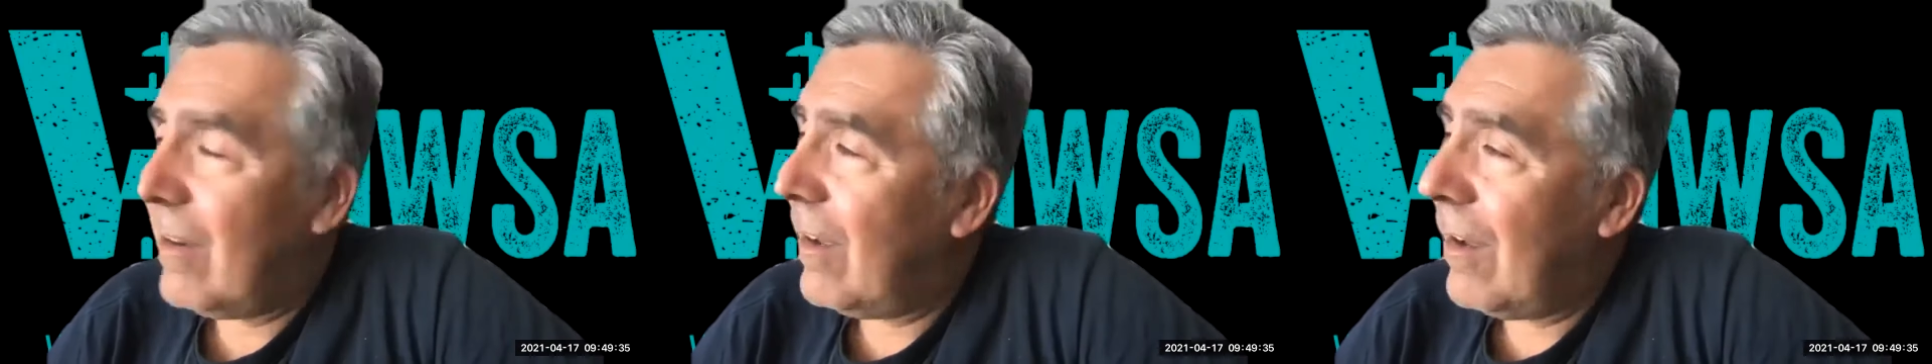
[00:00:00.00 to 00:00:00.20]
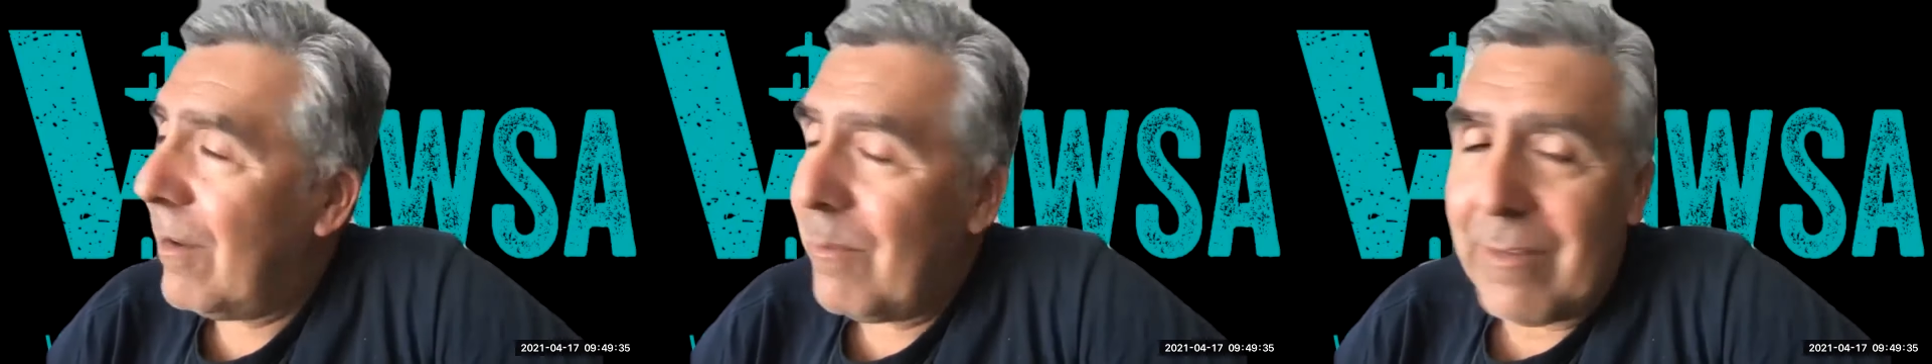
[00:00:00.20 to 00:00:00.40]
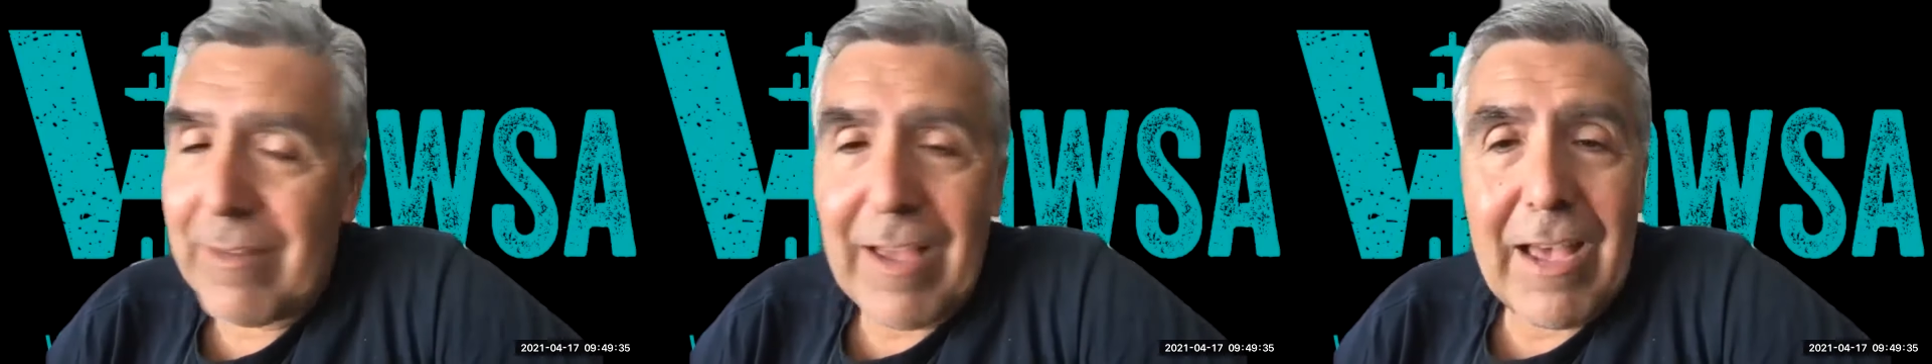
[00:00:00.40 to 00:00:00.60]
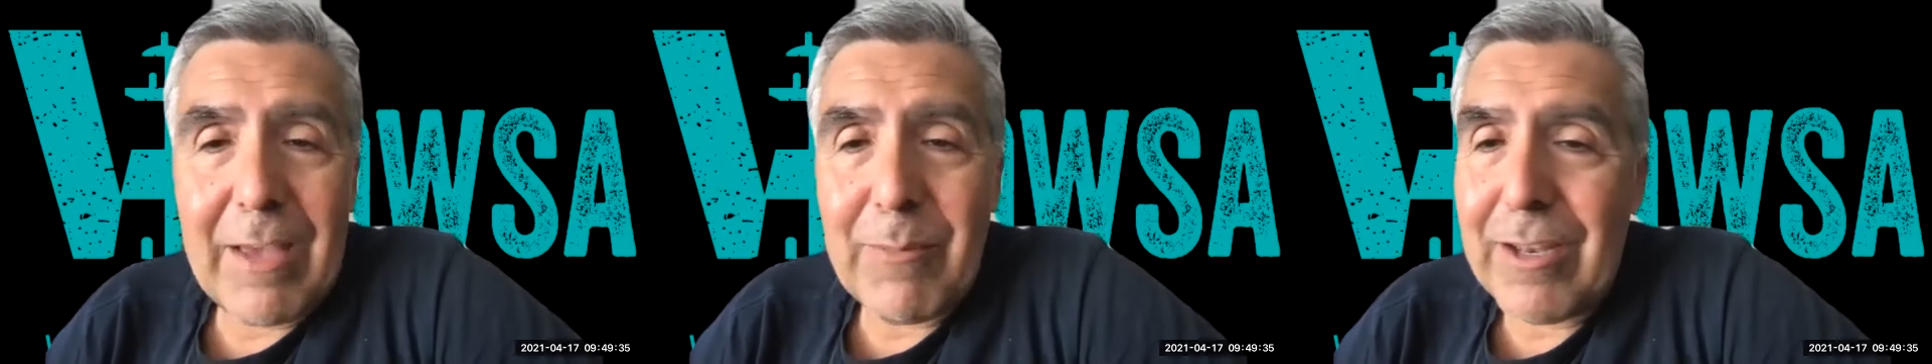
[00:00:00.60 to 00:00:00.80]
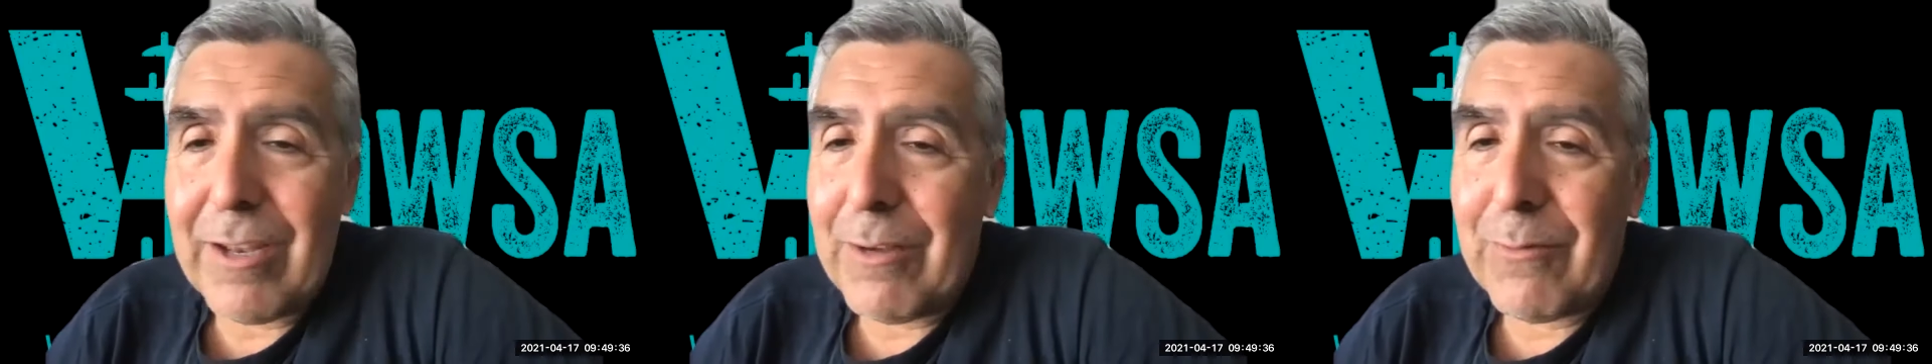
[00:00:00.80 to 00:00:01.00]
um,
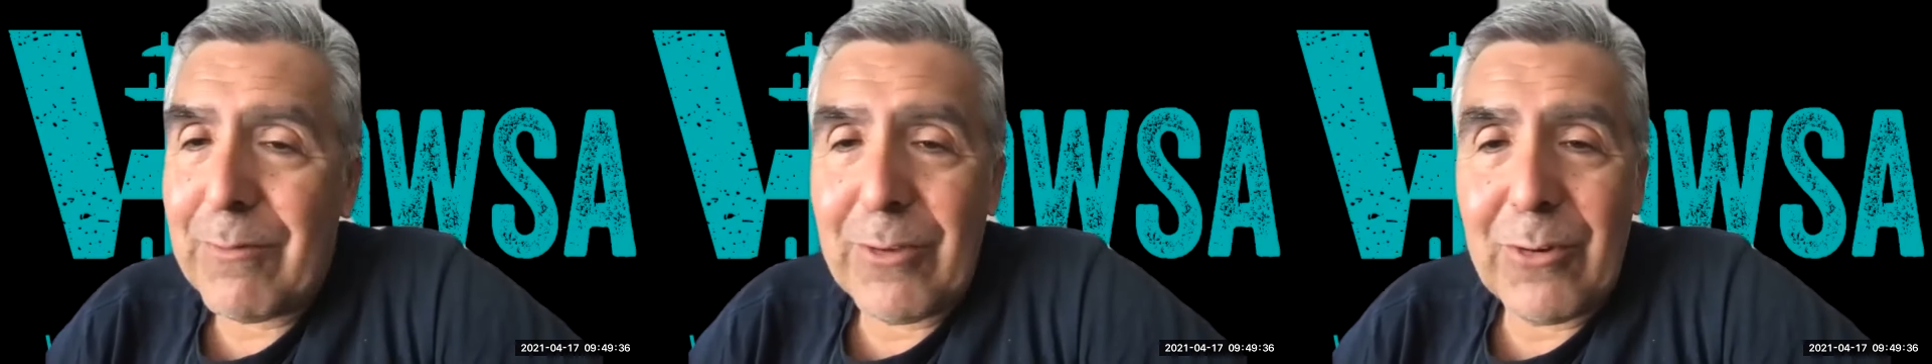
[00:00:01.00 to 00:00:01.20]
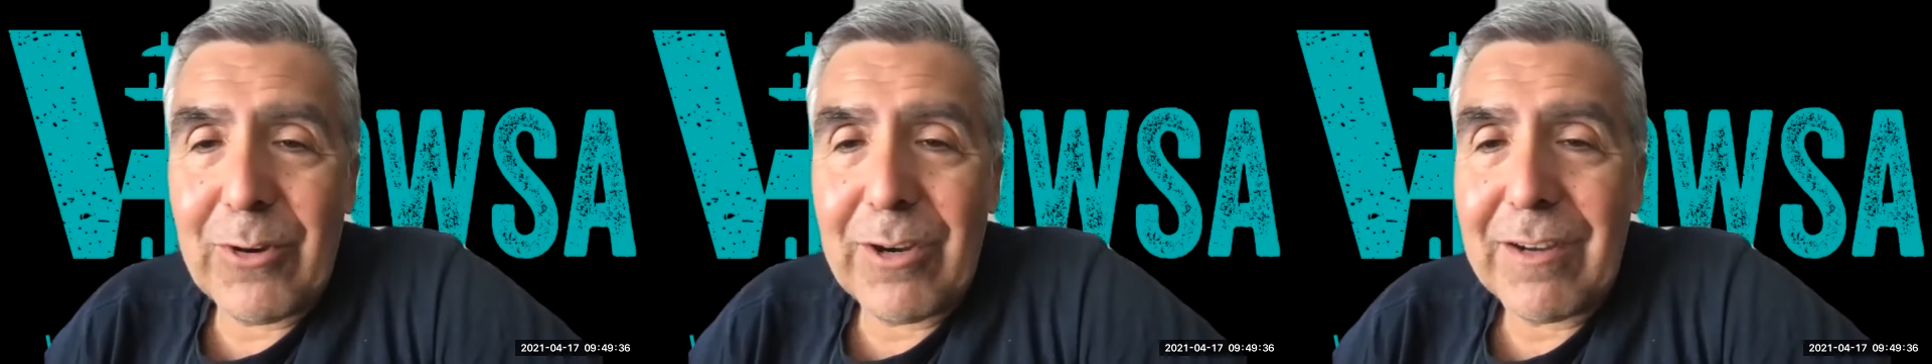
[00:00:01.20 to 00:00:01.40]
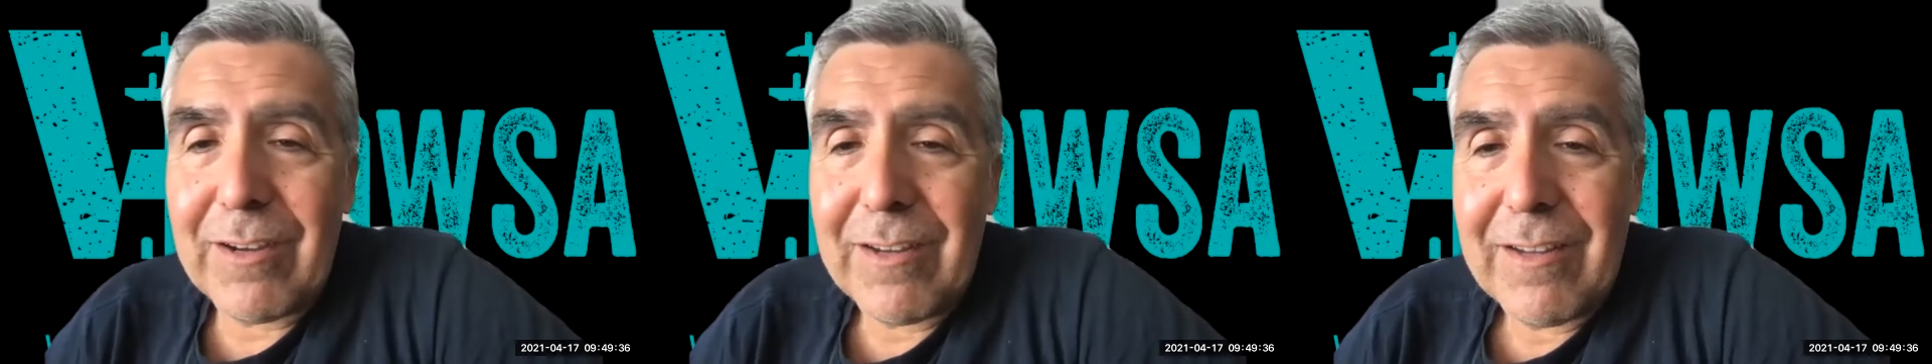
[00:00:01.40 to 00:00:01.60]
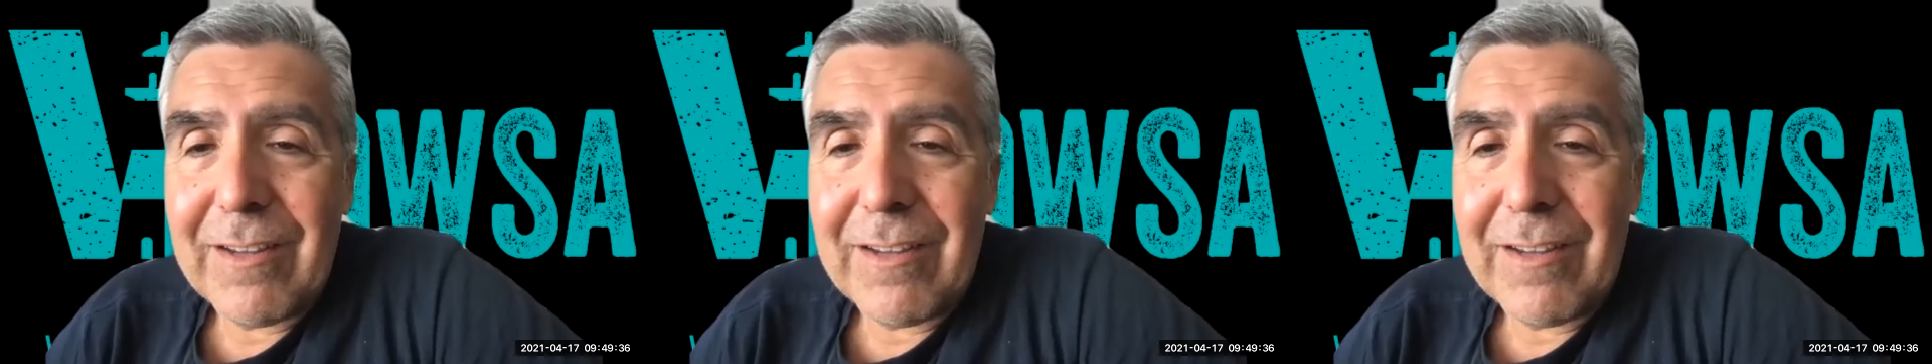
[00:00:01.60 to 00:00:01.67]
timing of your